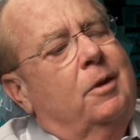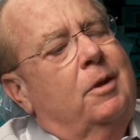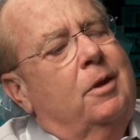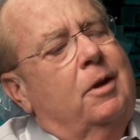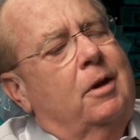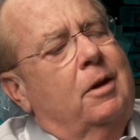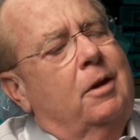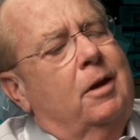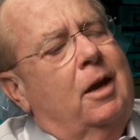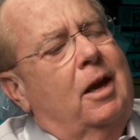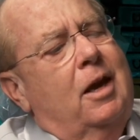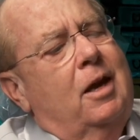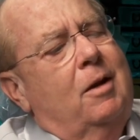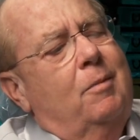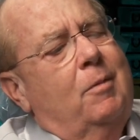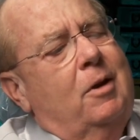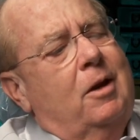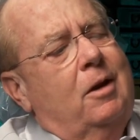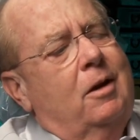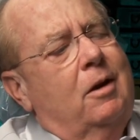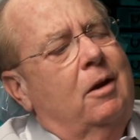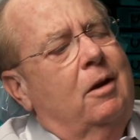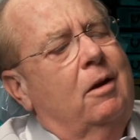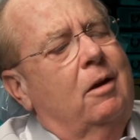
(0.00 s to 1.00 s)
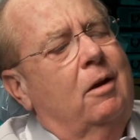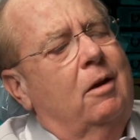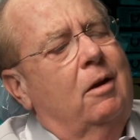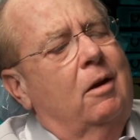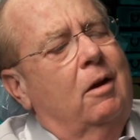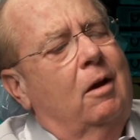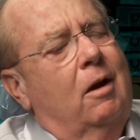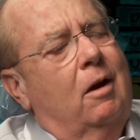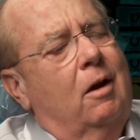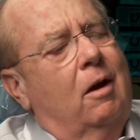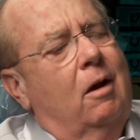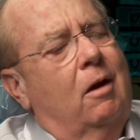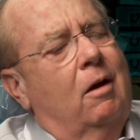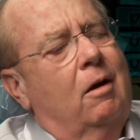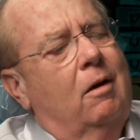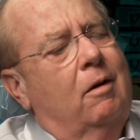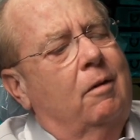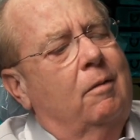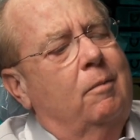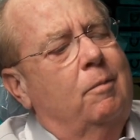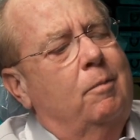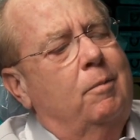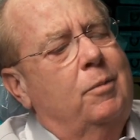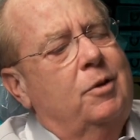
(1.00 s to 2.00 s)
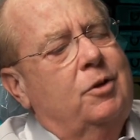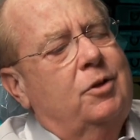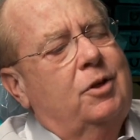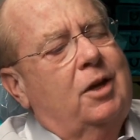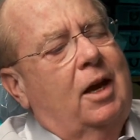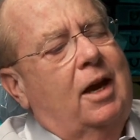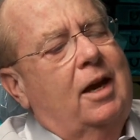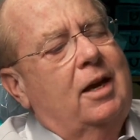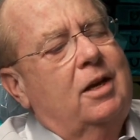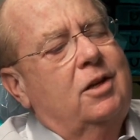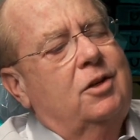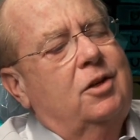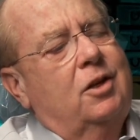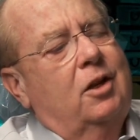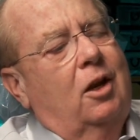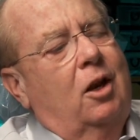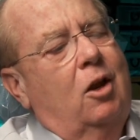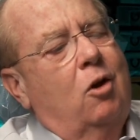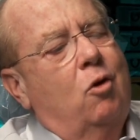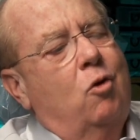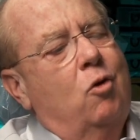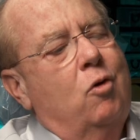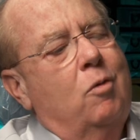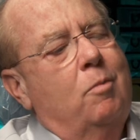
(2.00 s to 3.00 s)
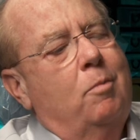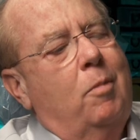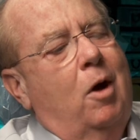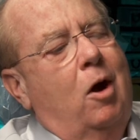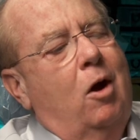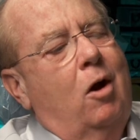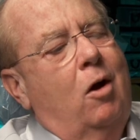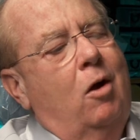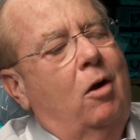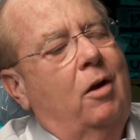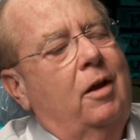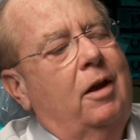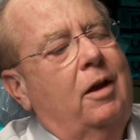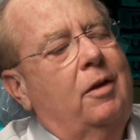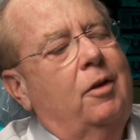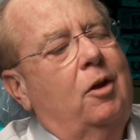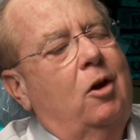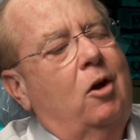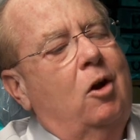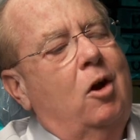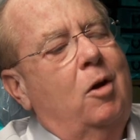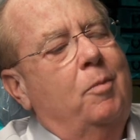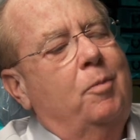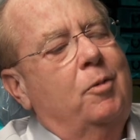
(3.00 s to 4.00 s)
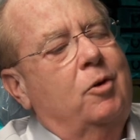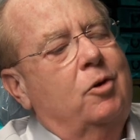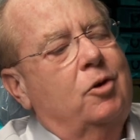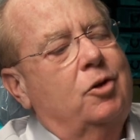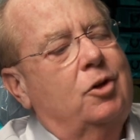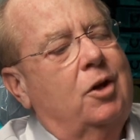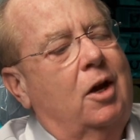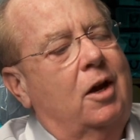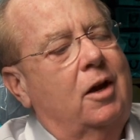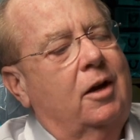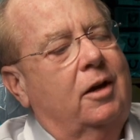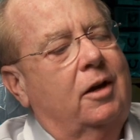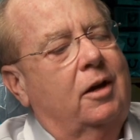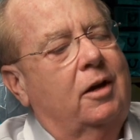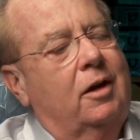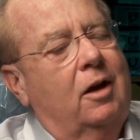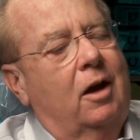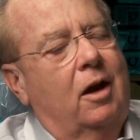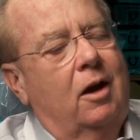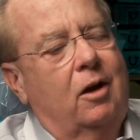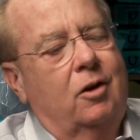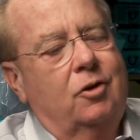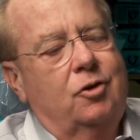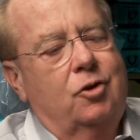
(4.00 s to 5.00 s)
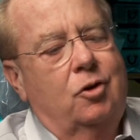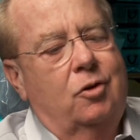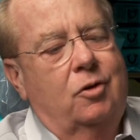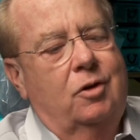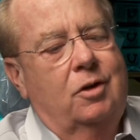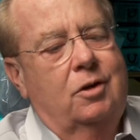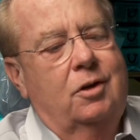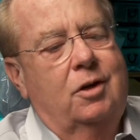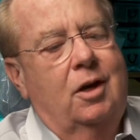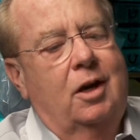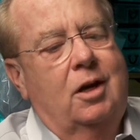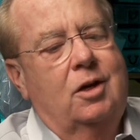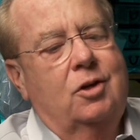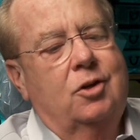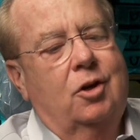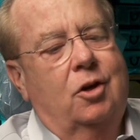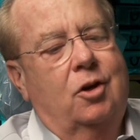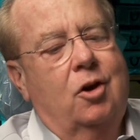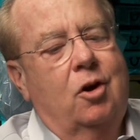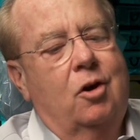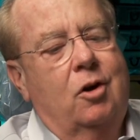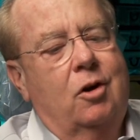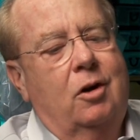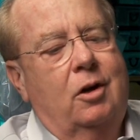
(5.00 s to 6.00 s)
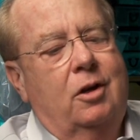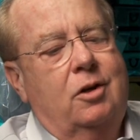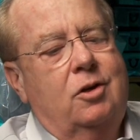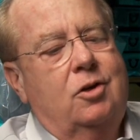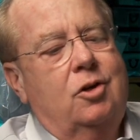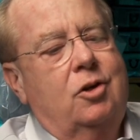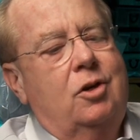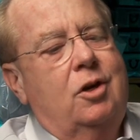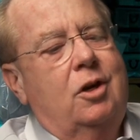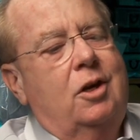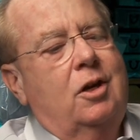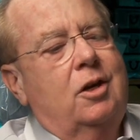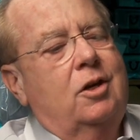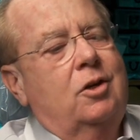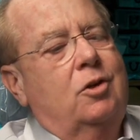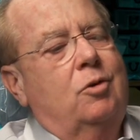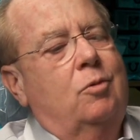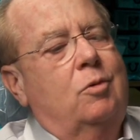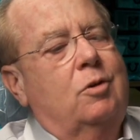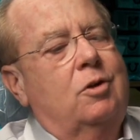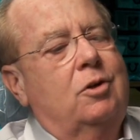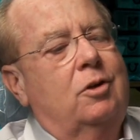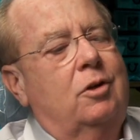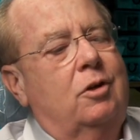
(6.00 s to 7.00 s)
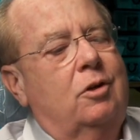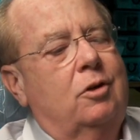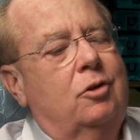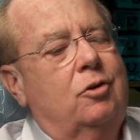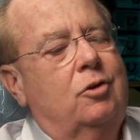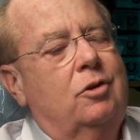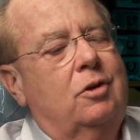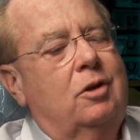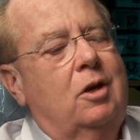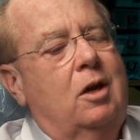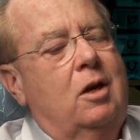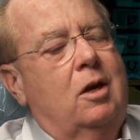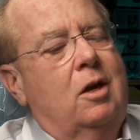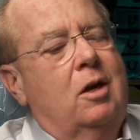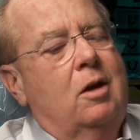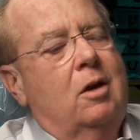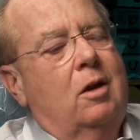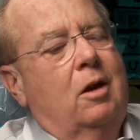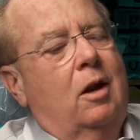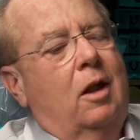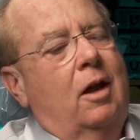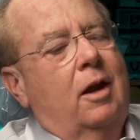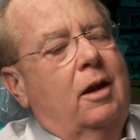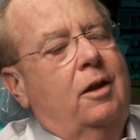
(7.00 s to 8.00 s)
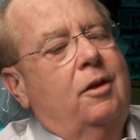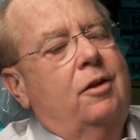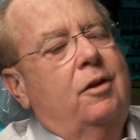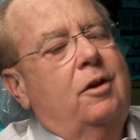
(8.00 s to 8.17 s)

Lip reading: The anatomy, besides the lower ball and the upper socket, also contains a cartilage disc which looks like